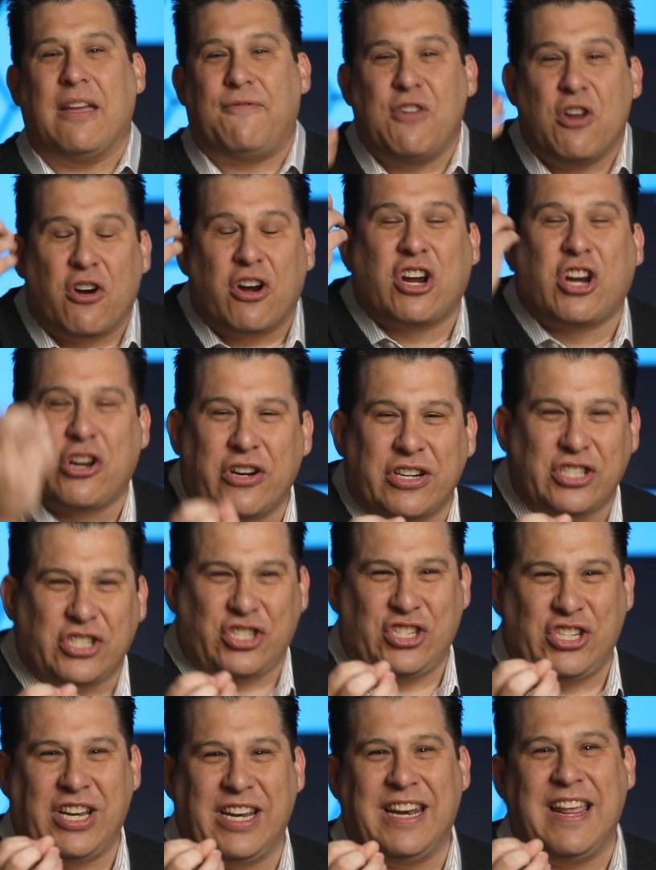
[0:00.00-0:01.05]
If you're a
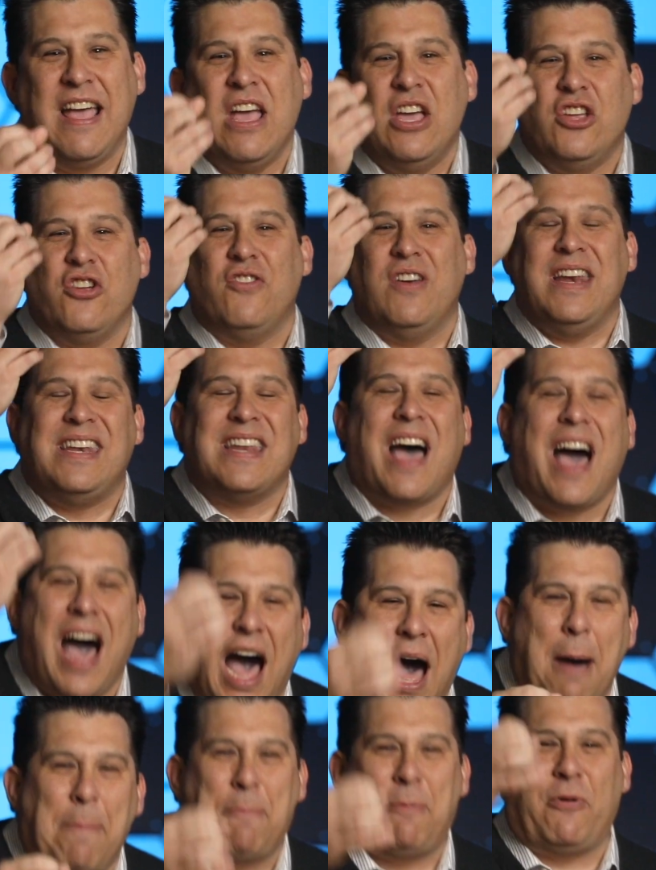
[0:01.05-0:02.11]
Christian, you need to
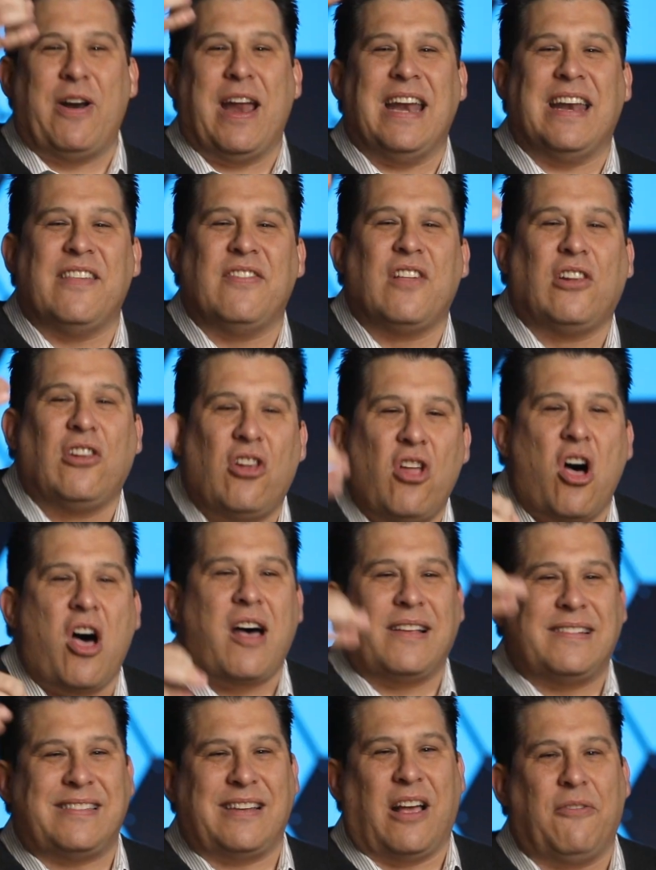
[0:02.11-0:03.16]
operate in the
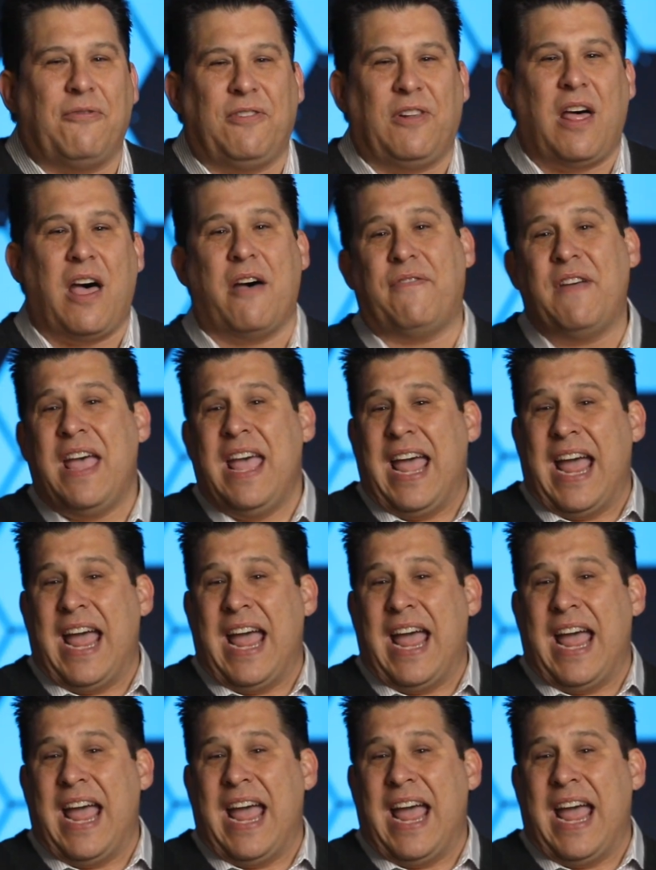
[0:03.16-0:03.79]
laws of love.